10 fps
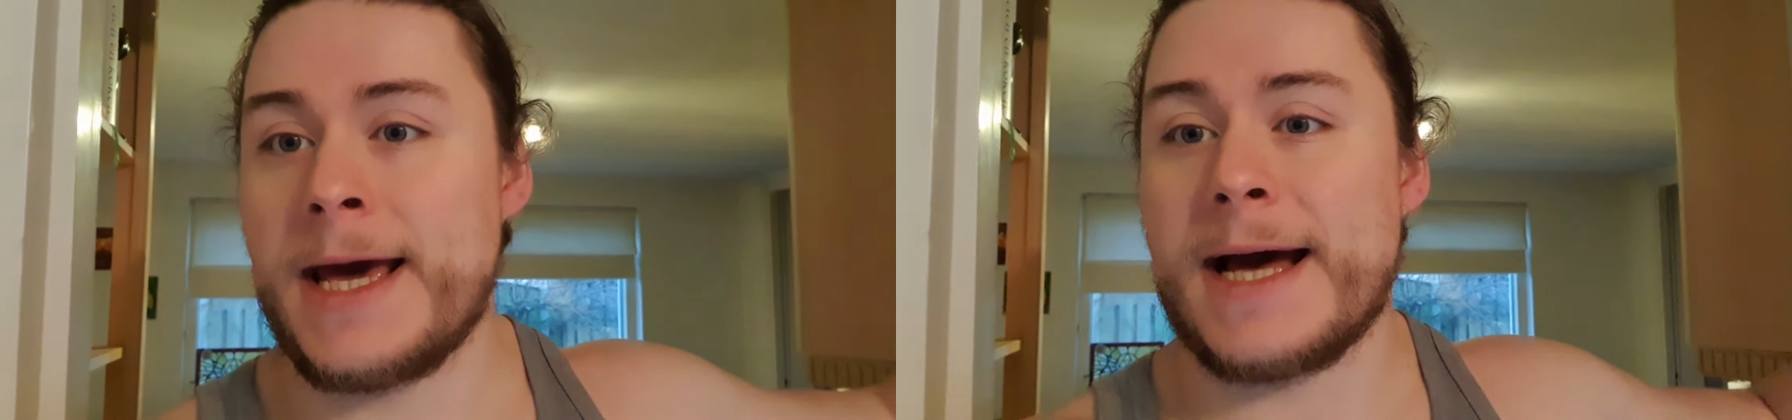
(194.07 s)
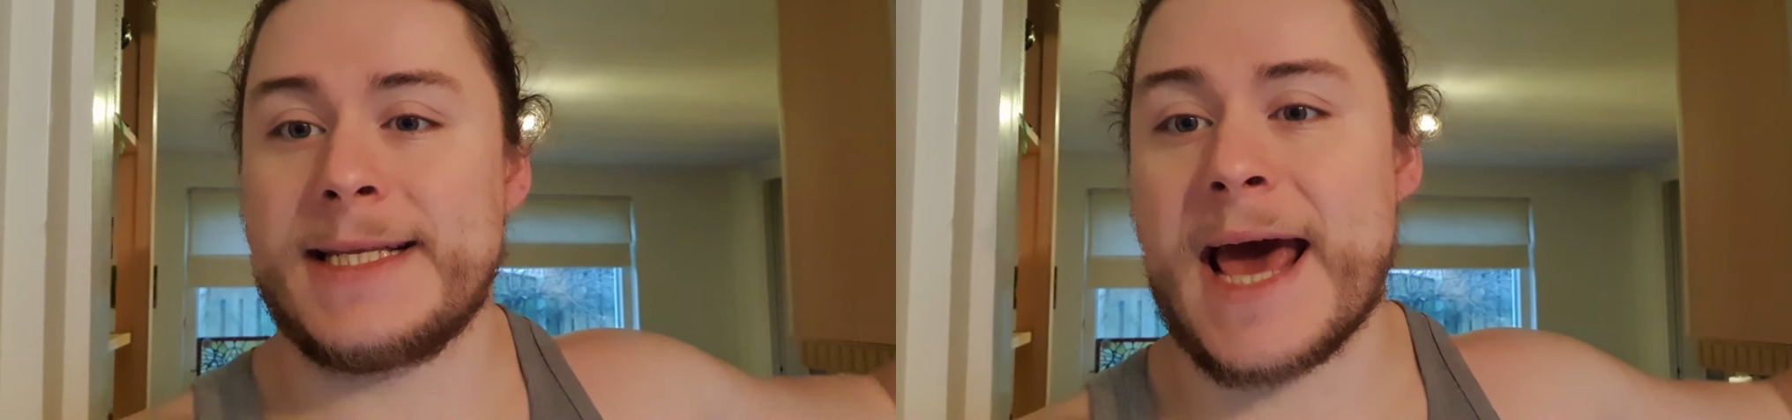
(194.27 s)

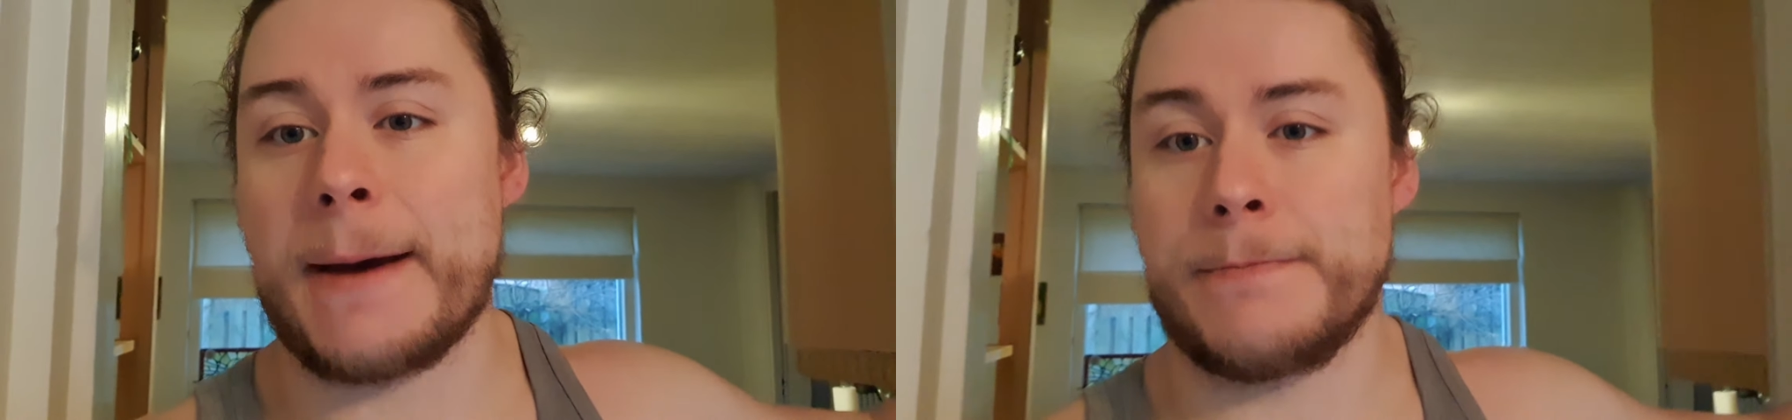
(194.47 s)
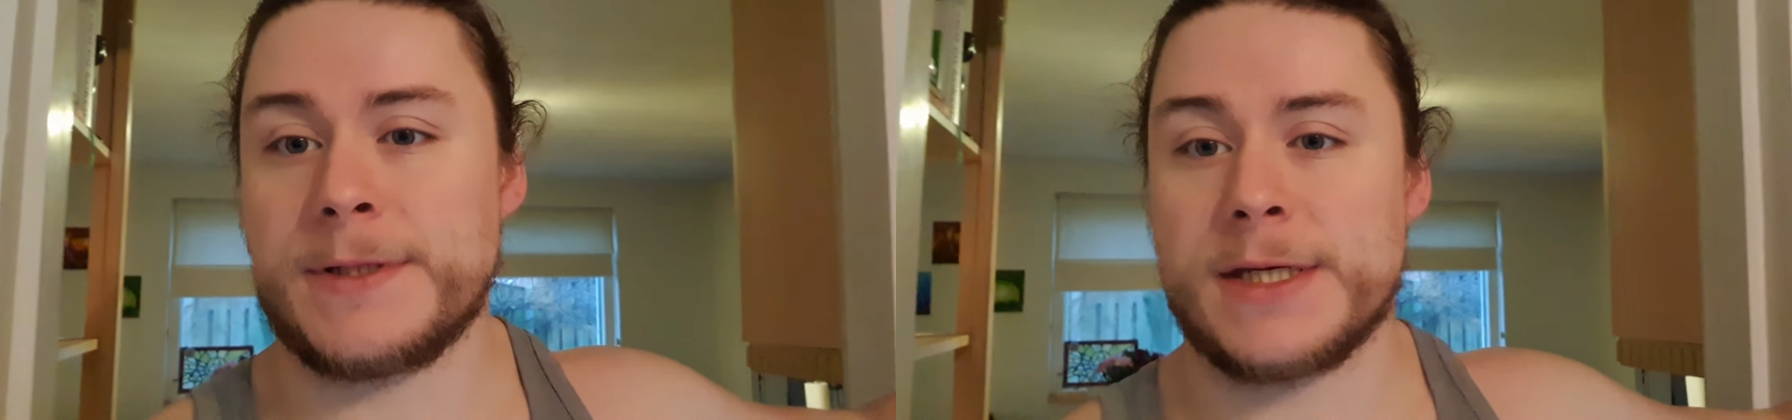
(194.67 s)

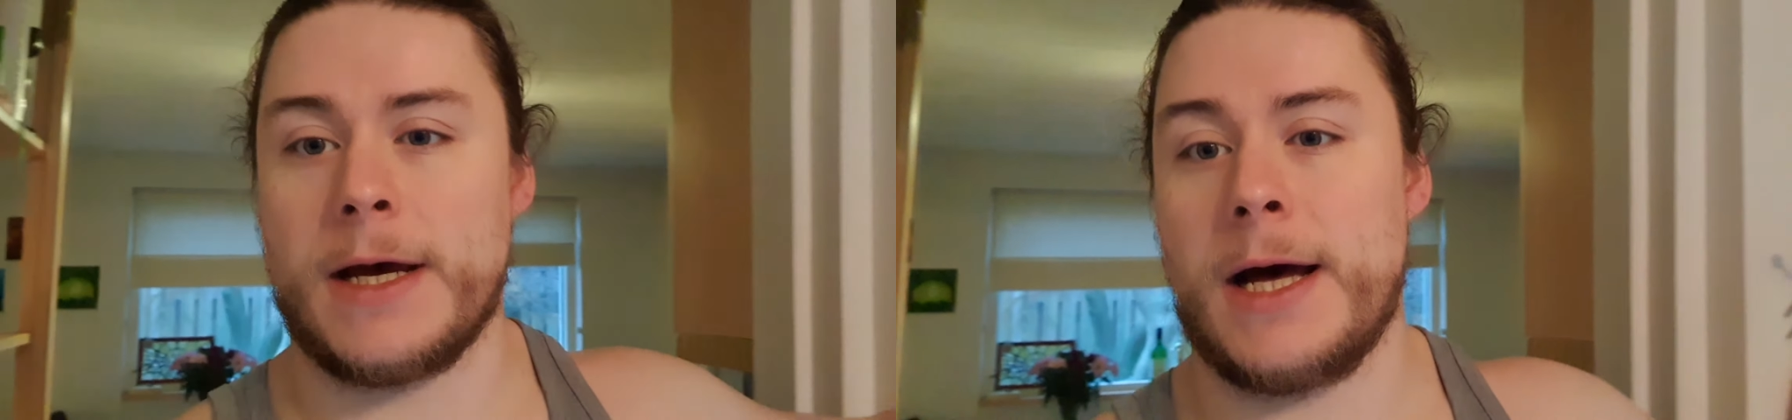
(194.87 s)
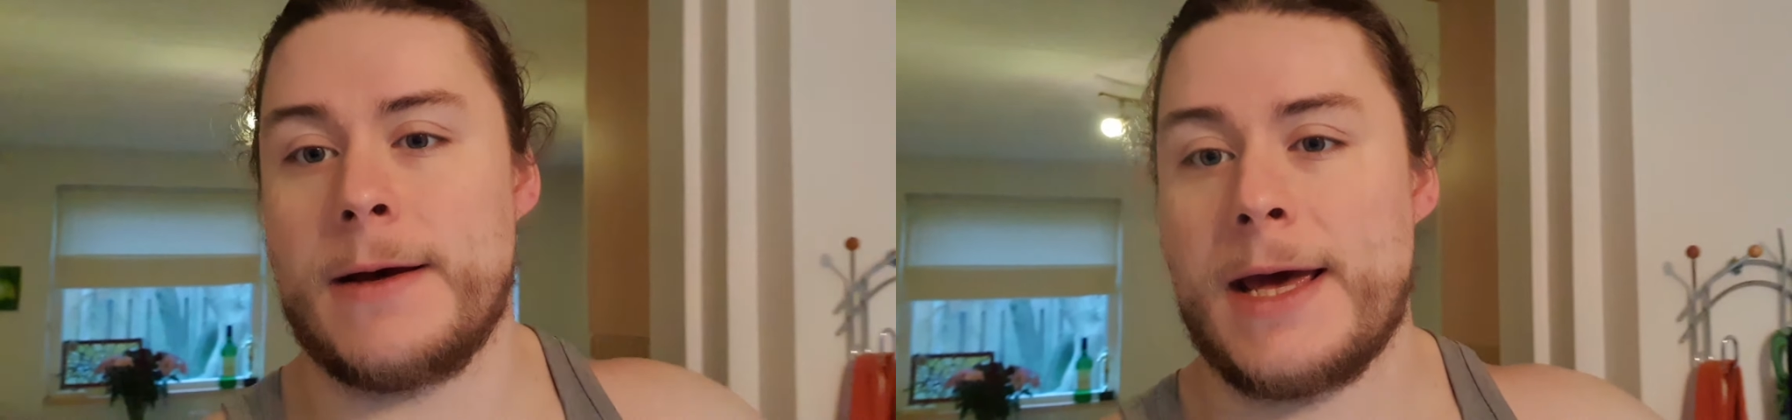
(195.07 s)
attempts
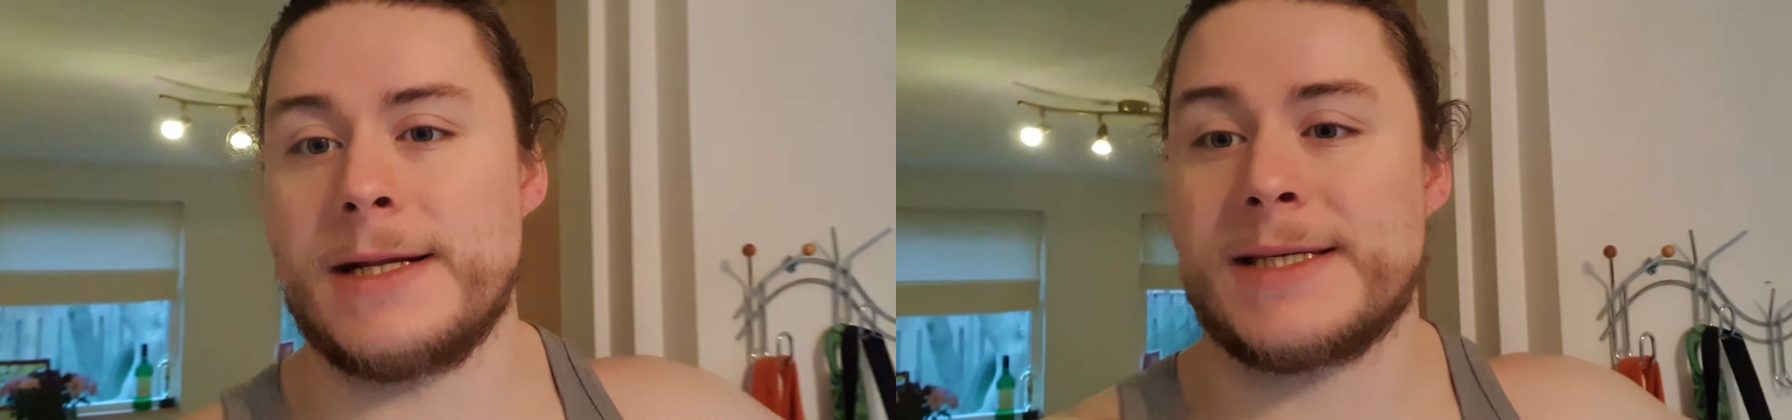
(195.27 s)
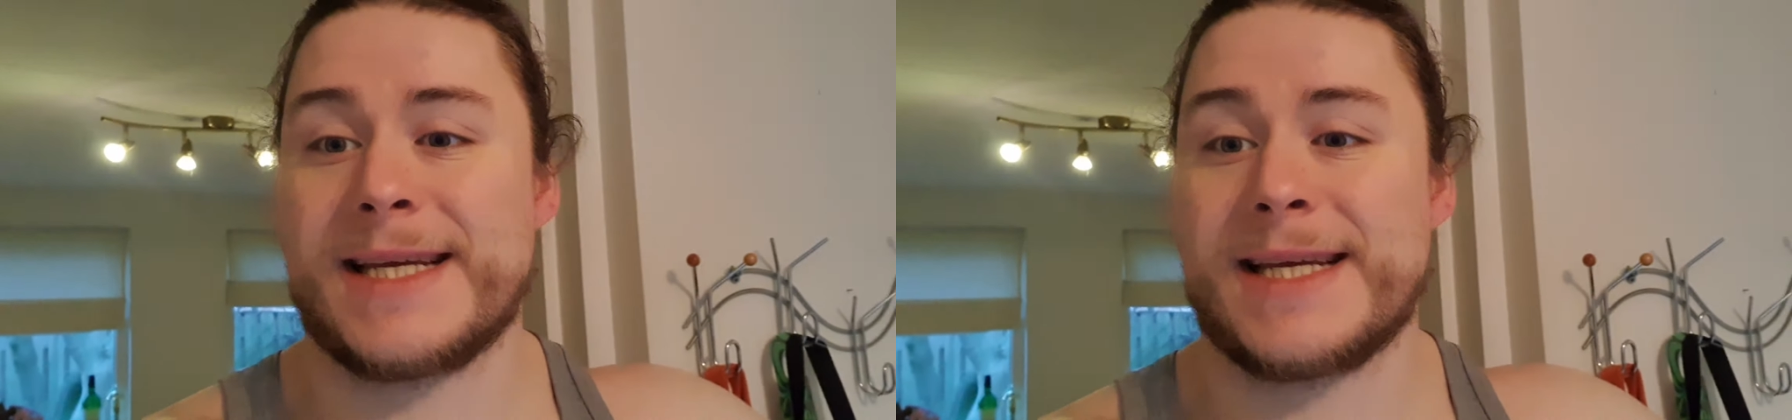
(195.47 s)
and